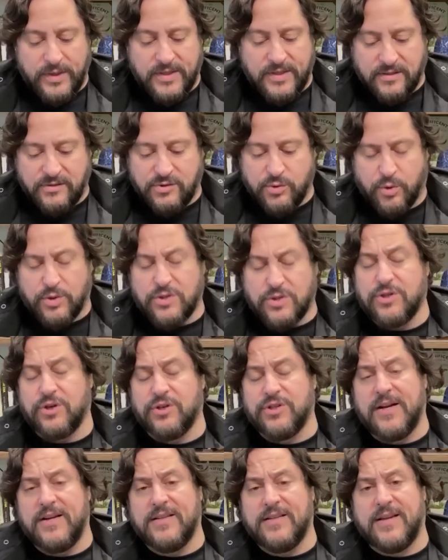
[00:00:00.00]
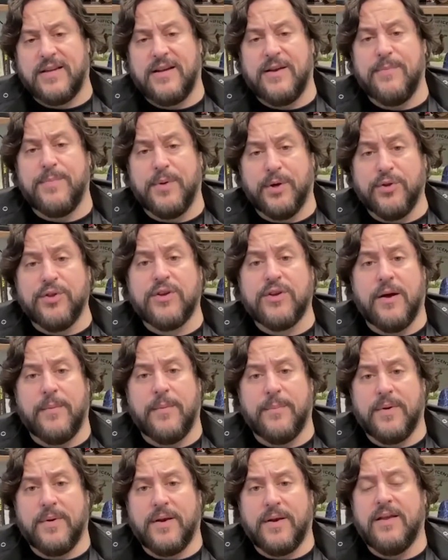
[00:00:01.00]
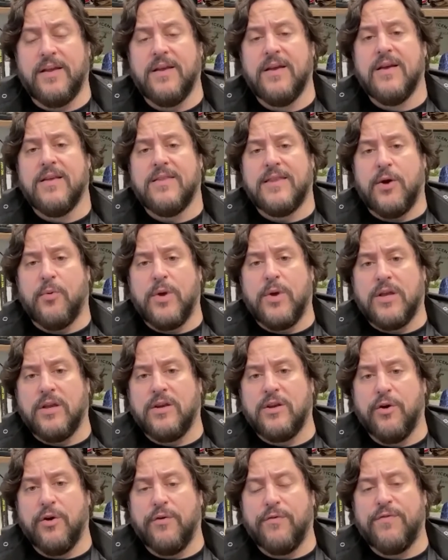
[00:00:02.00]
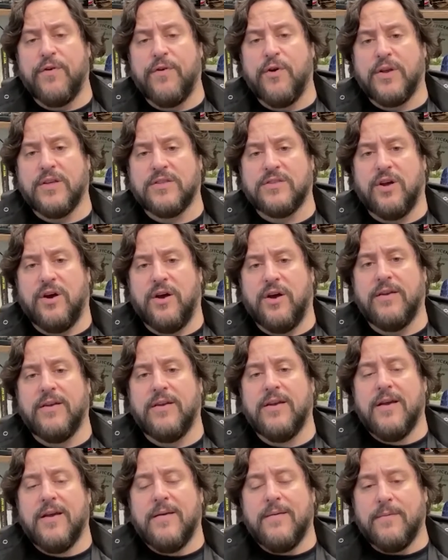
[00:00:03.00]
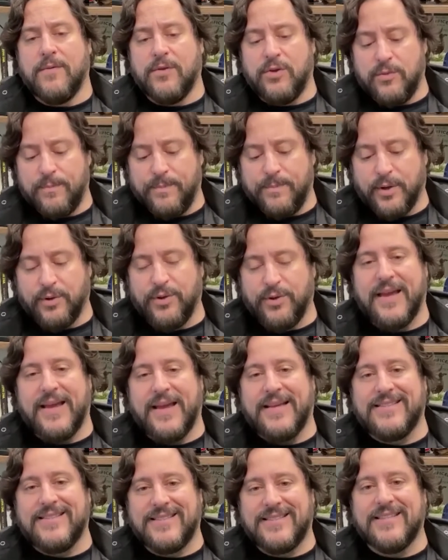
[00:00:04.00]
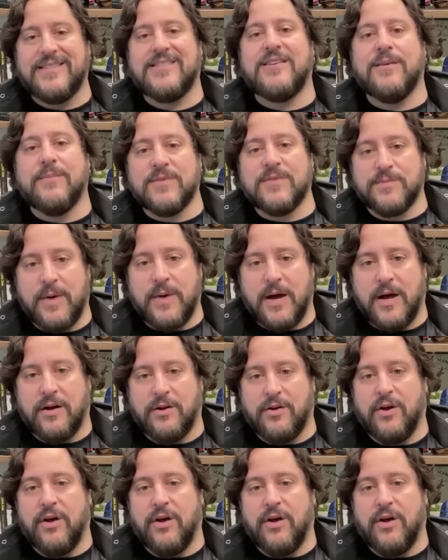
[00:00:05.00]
George Church and I decided to build a company that we could go focus on building a systems model